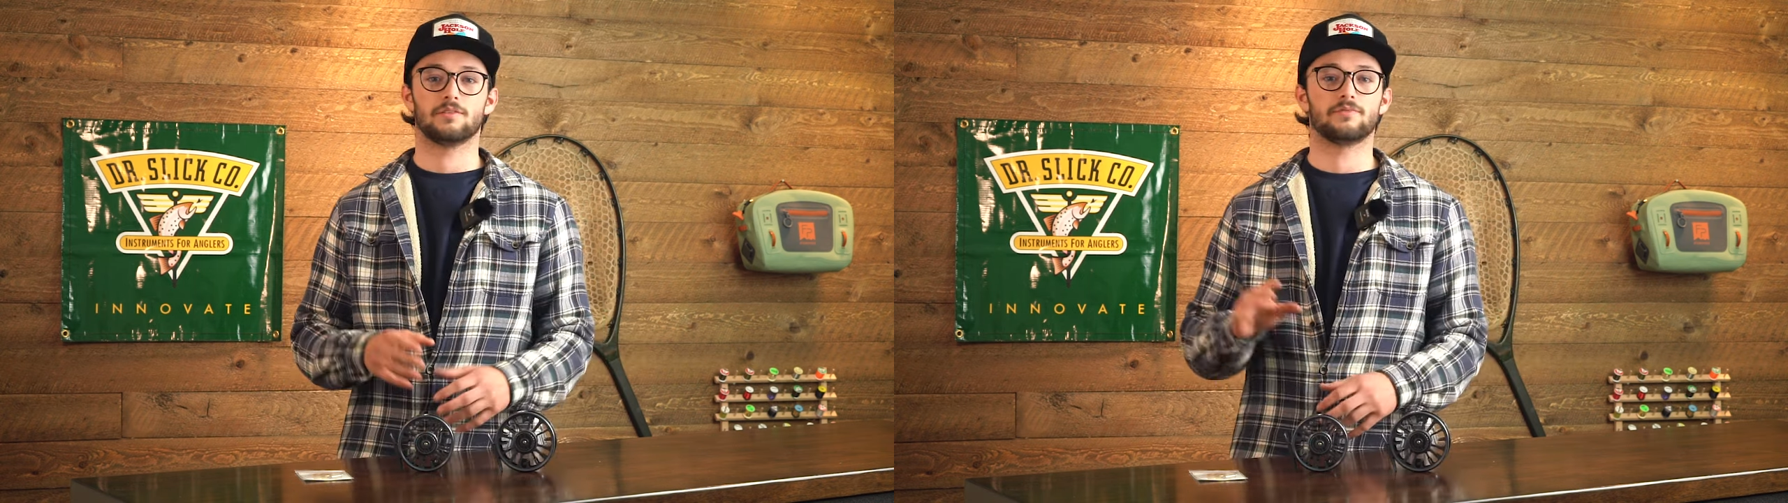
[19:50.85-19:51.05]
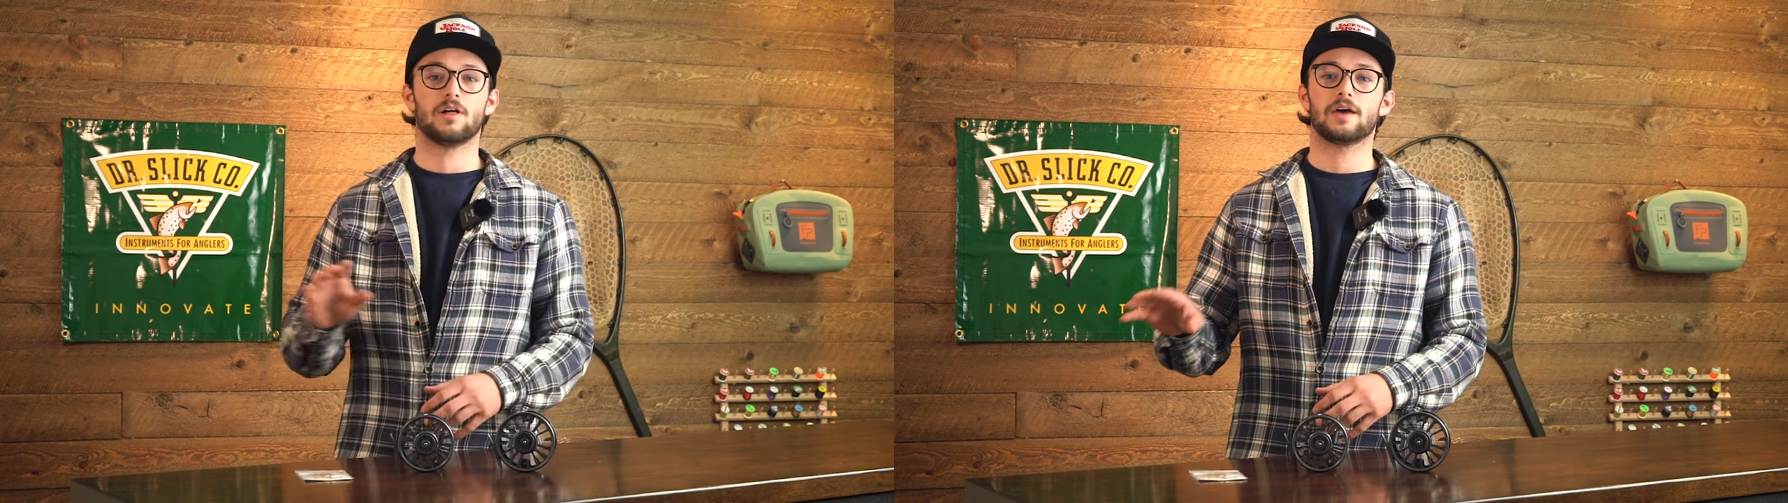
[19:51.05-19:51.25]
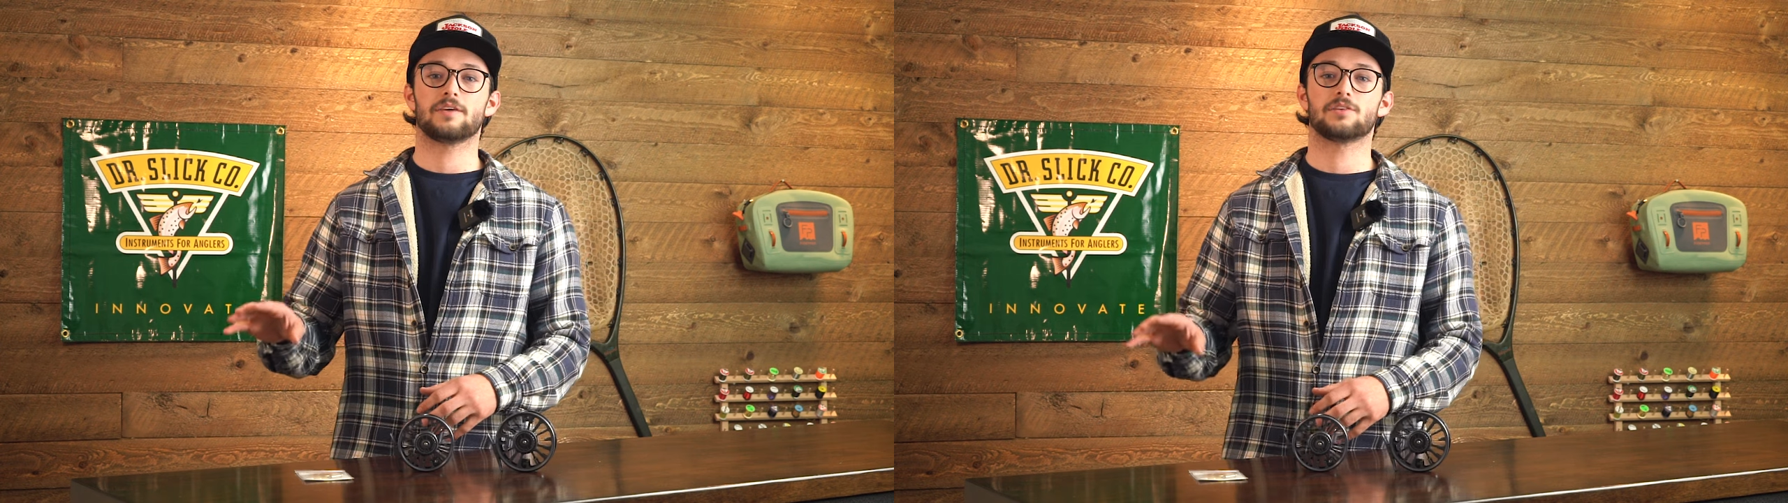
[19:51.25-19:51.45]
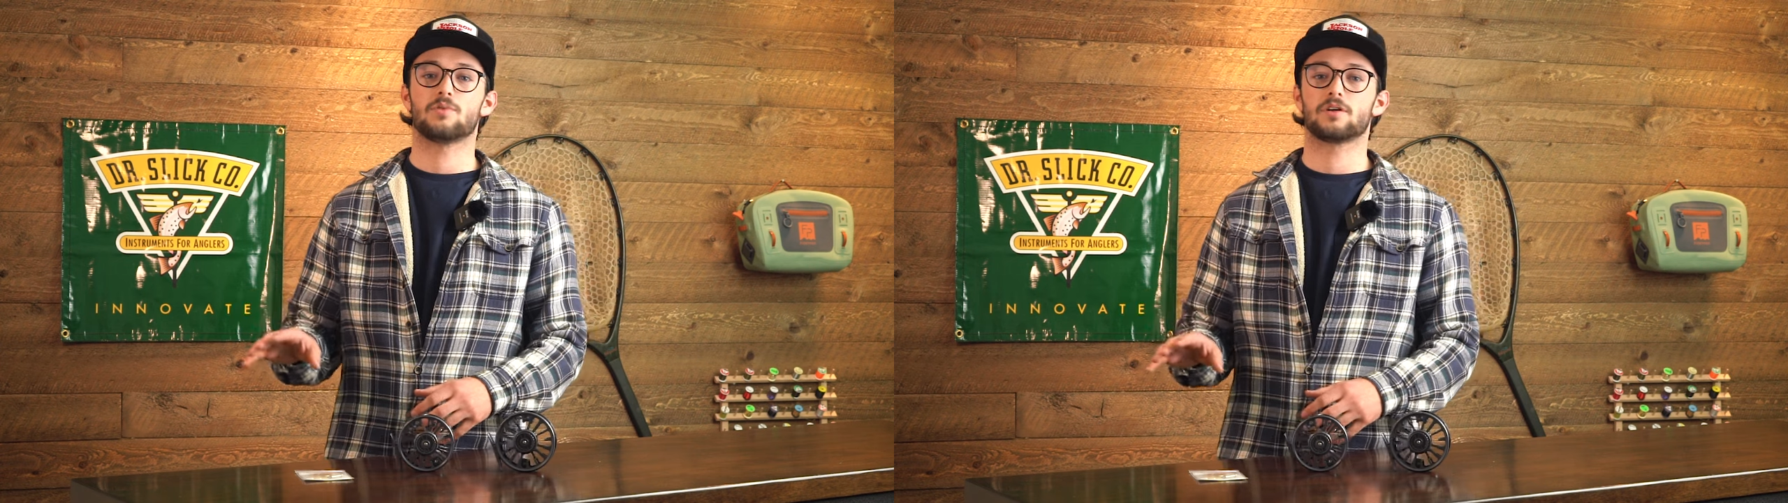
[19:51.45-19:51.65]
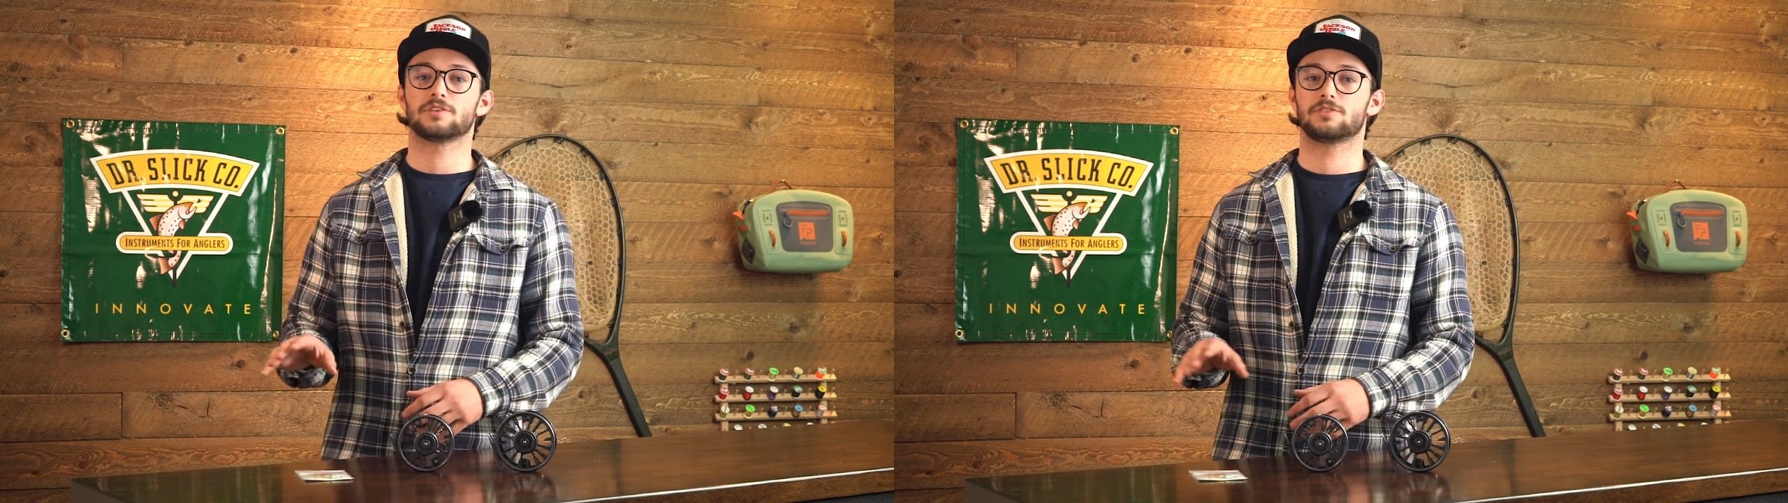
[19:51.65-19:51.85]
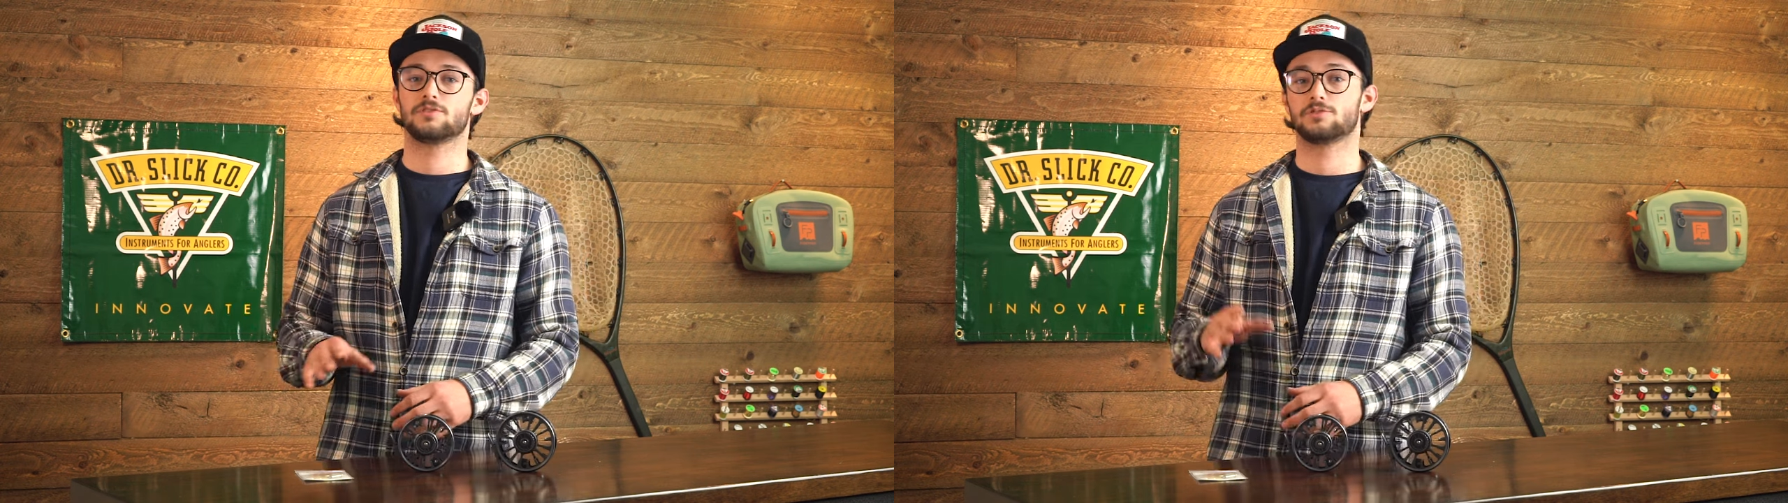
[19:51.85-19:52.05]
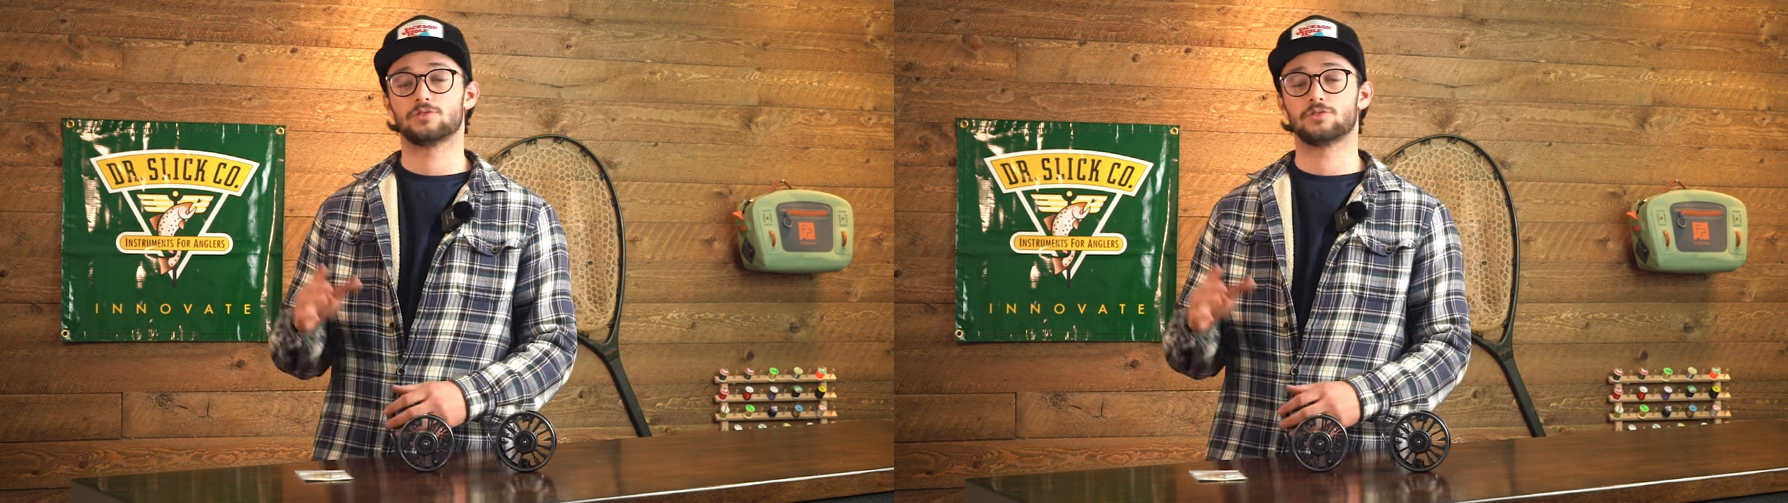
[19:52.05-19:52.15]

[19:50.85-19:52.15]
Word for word: a fly that you want us to do a